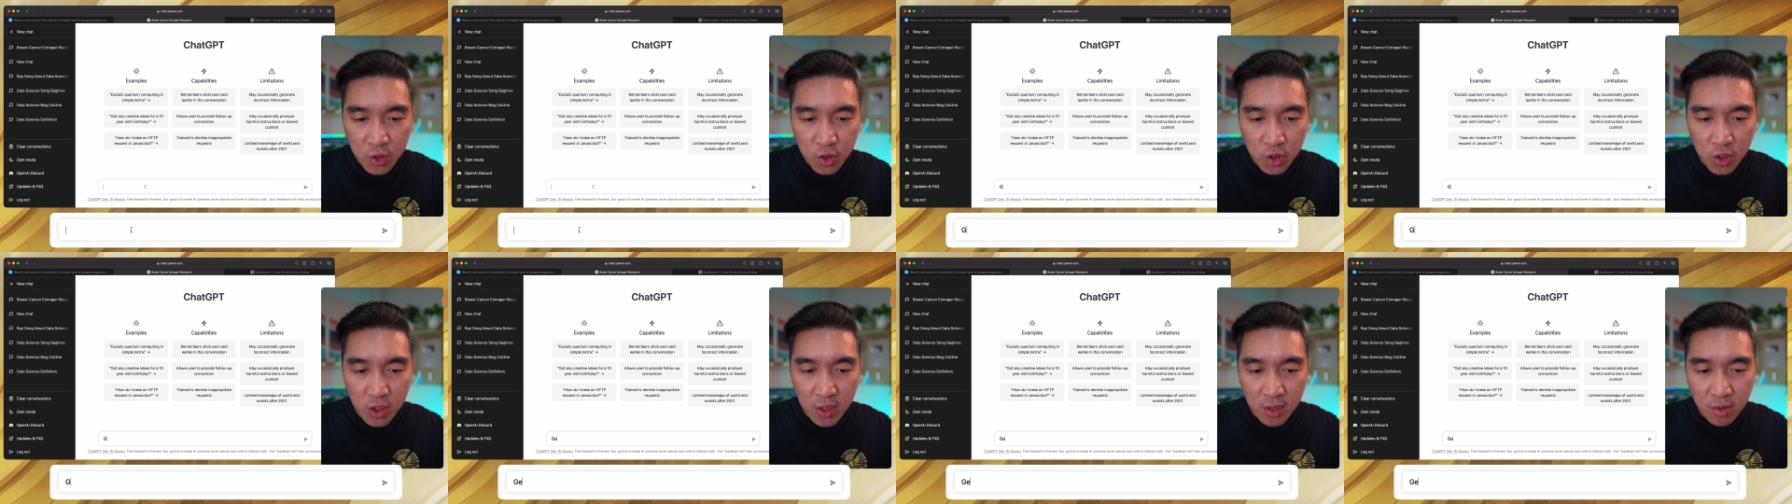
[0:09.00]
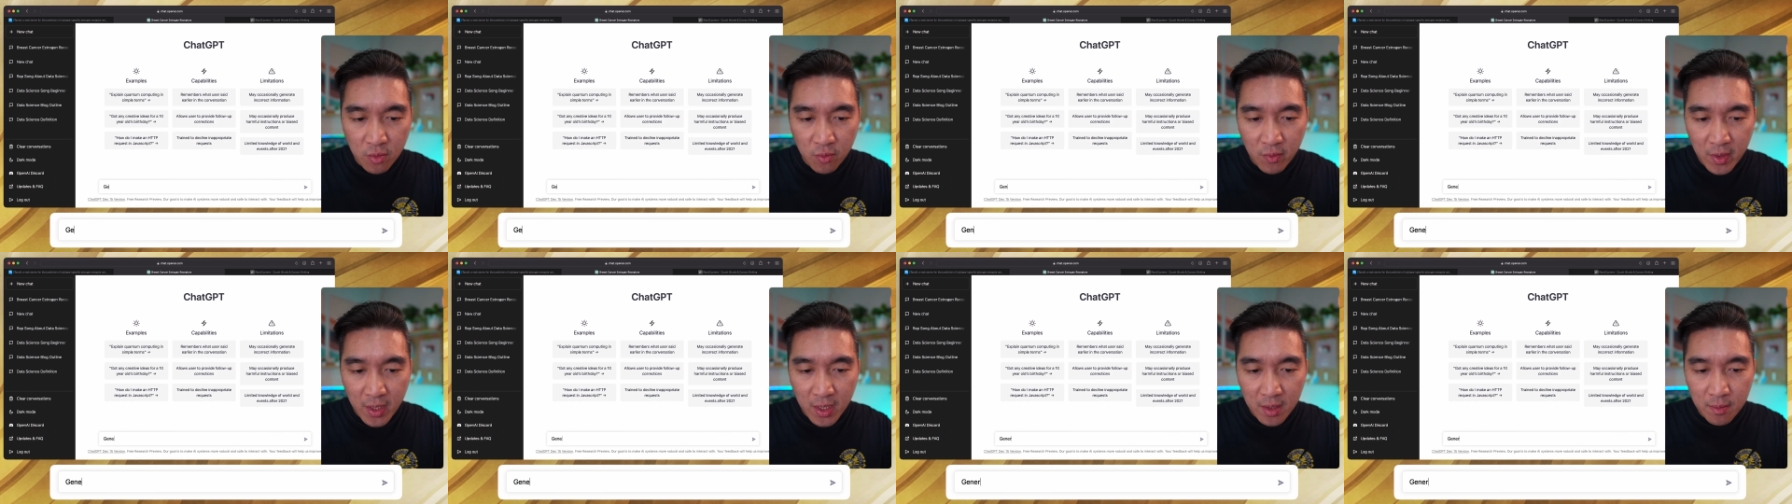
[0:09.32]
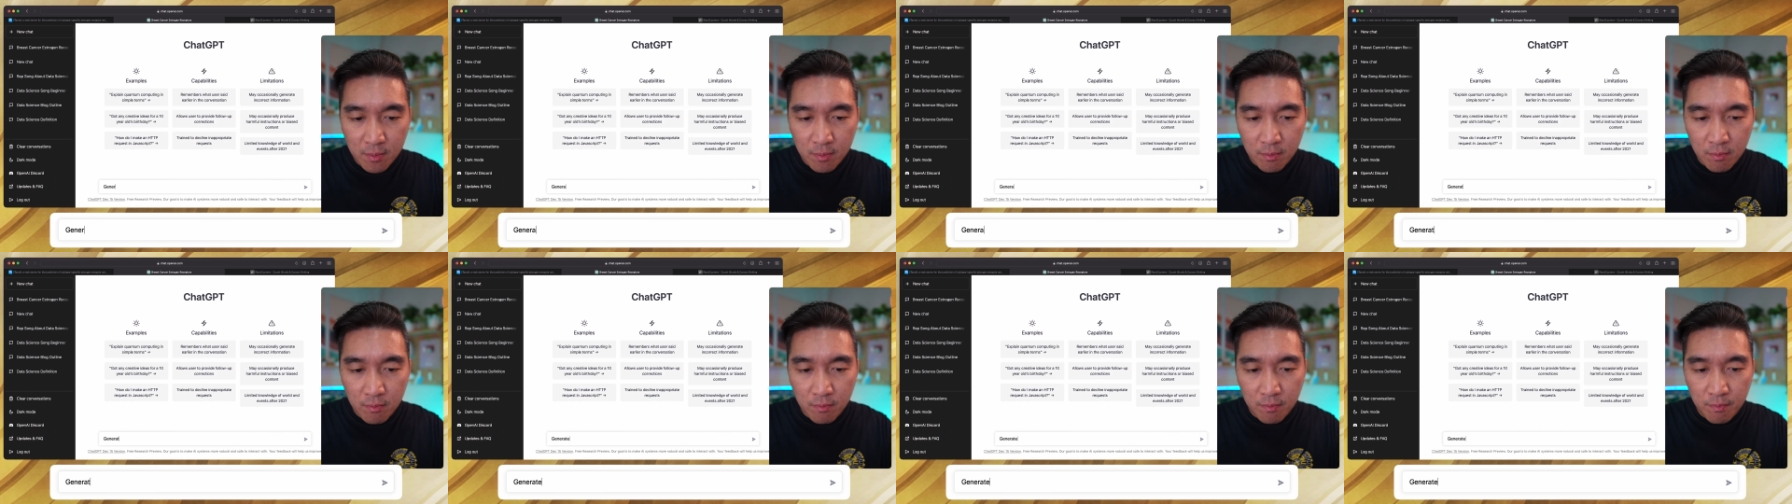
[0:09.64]

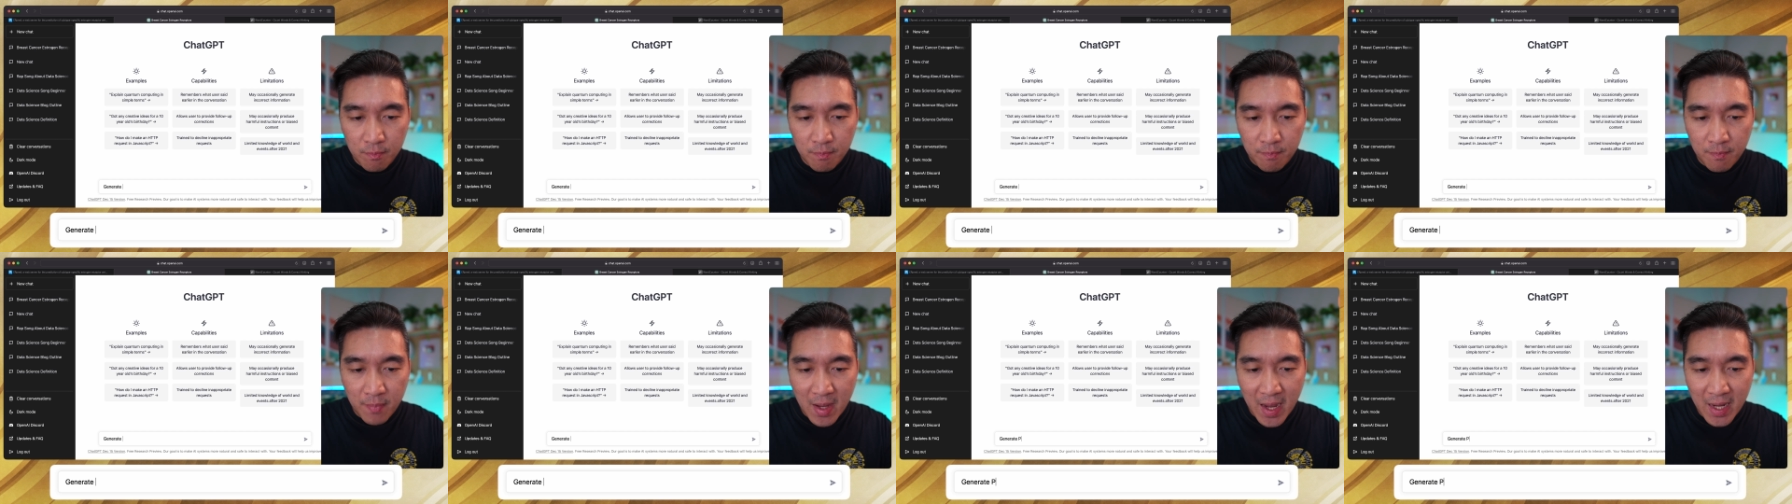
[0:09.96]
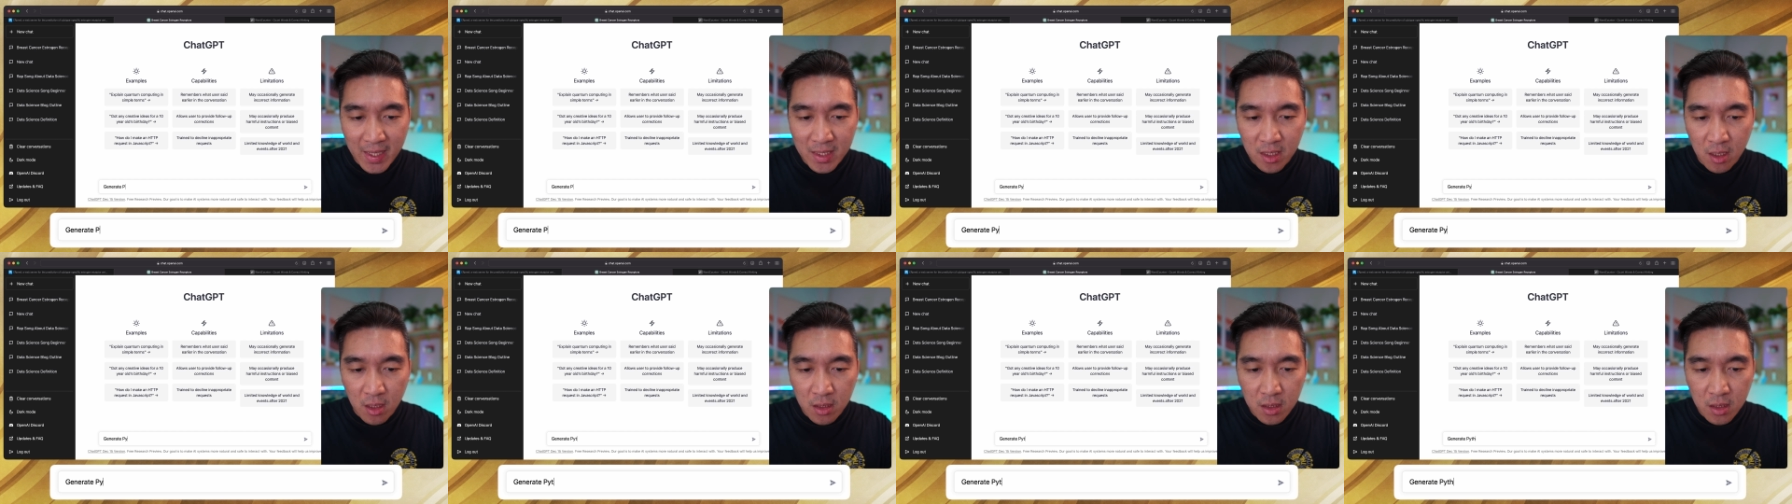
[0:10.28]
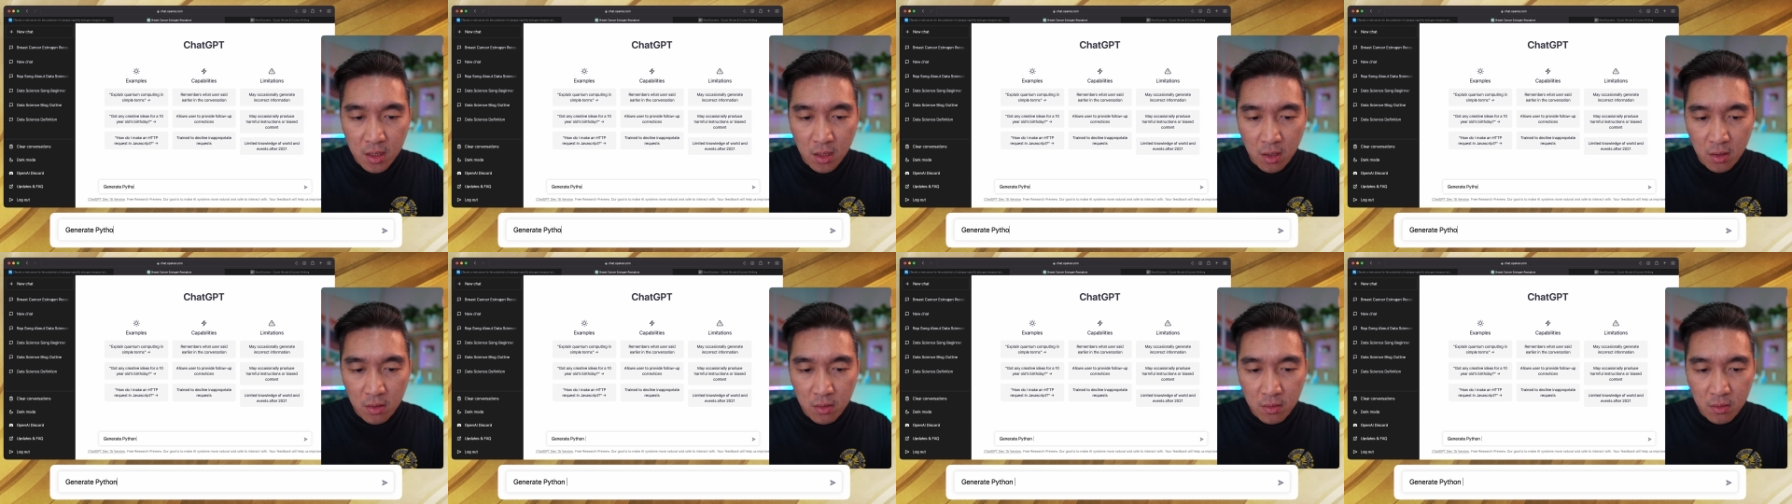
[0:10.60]
Generate Python
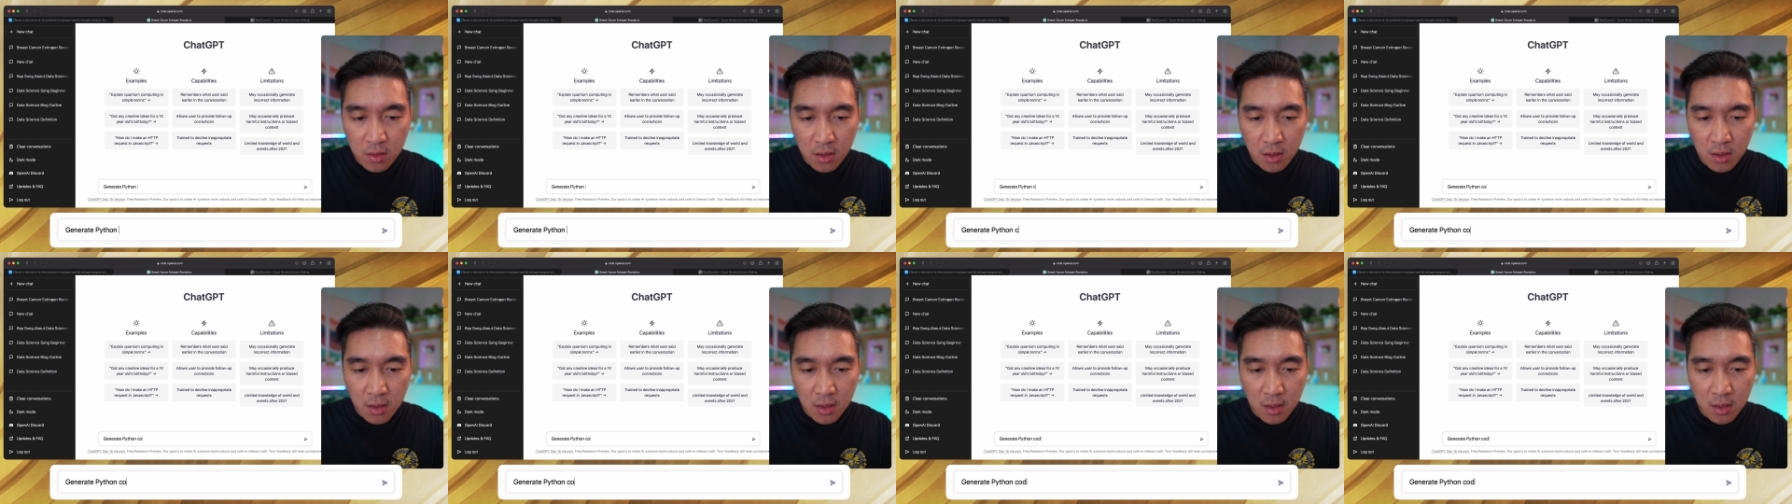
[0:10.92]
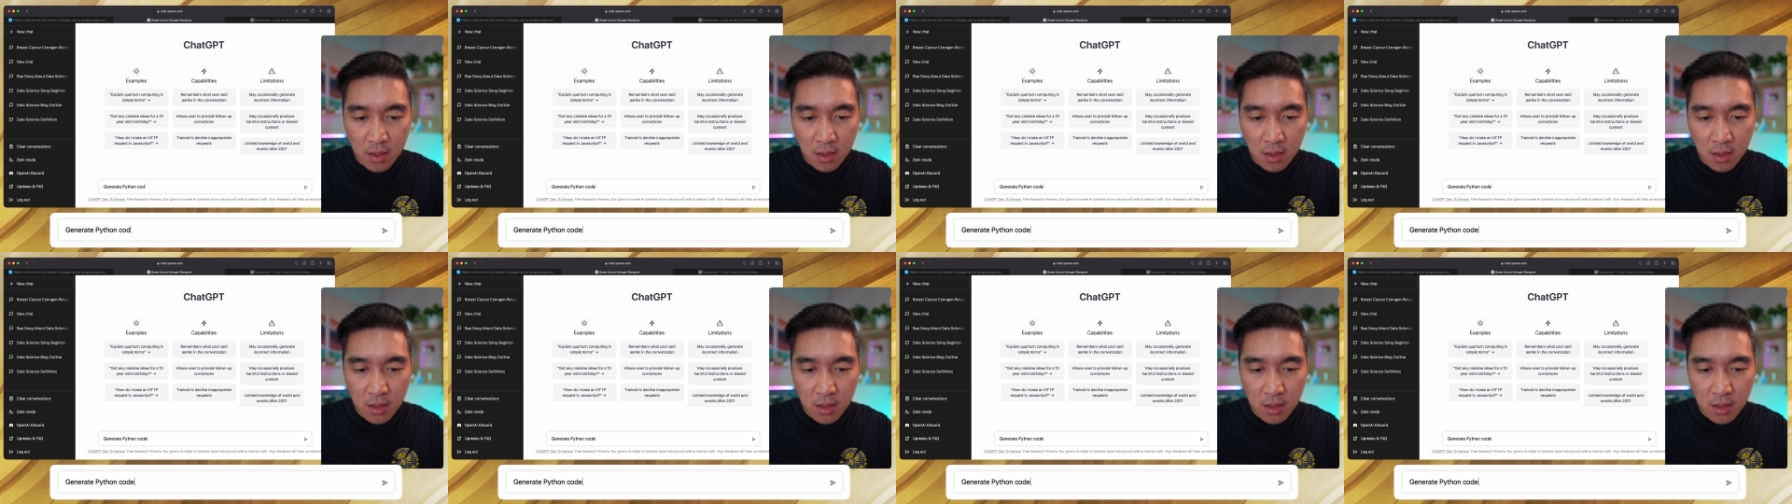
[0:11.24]
code